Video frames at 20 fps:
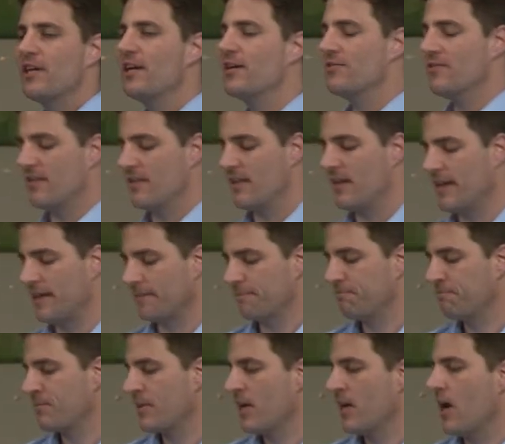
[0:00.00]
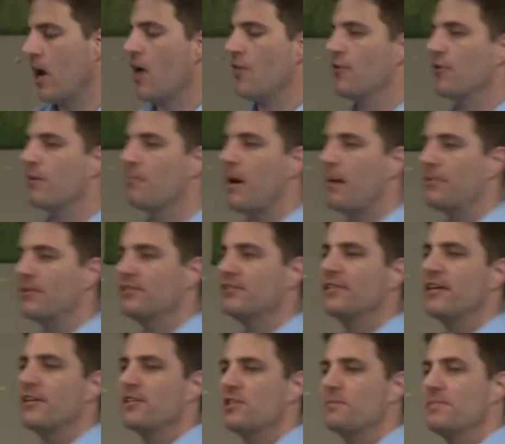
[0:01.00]
here's the thing. Although the Bible doesn't
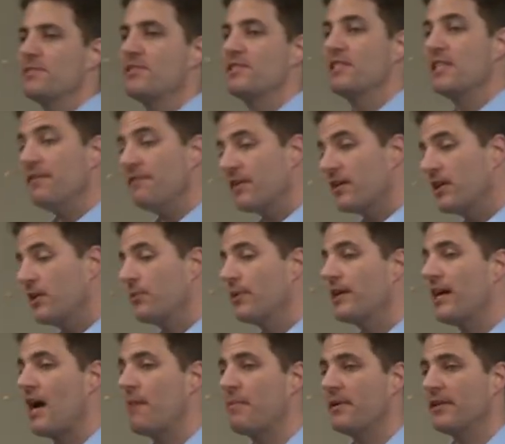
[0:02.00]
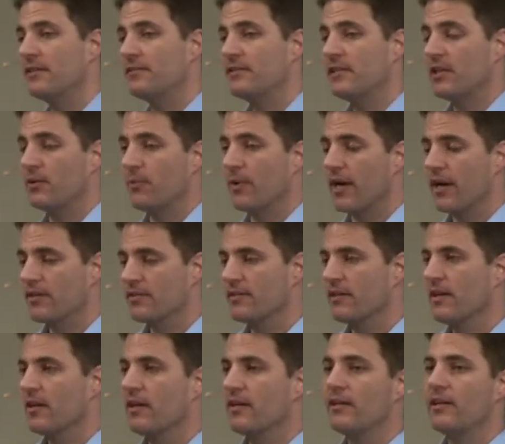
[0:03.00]
tell specifically when God made the T-Rex,
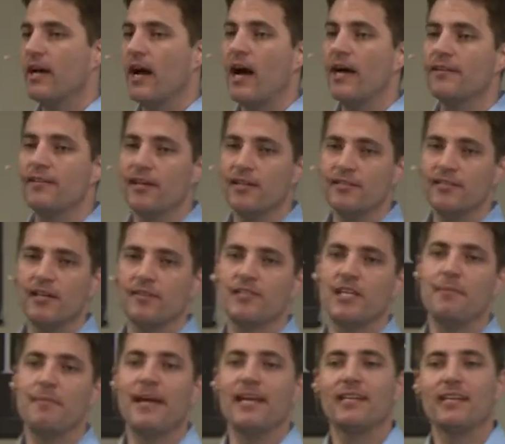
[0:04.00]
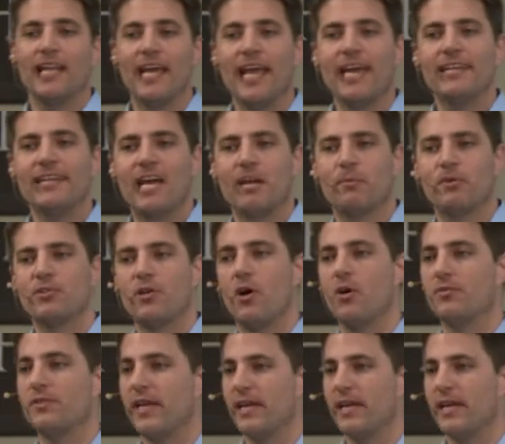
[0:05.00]
God does tell us he made land animals on